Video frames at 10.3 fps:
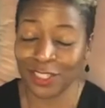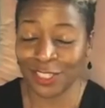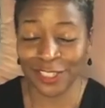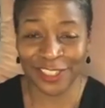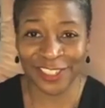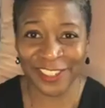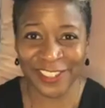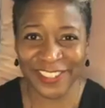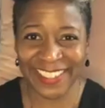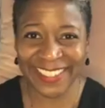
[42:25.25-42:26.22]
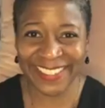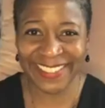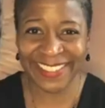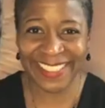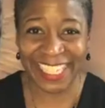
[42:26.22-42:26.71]
to
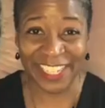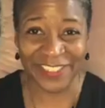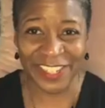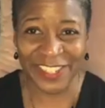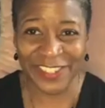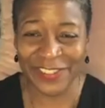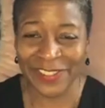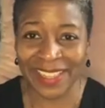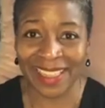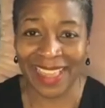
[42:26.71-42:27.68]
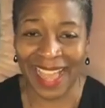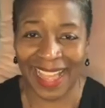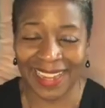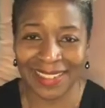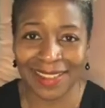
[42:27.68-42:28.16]
leave you with
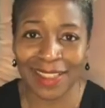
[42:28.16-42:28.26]
that.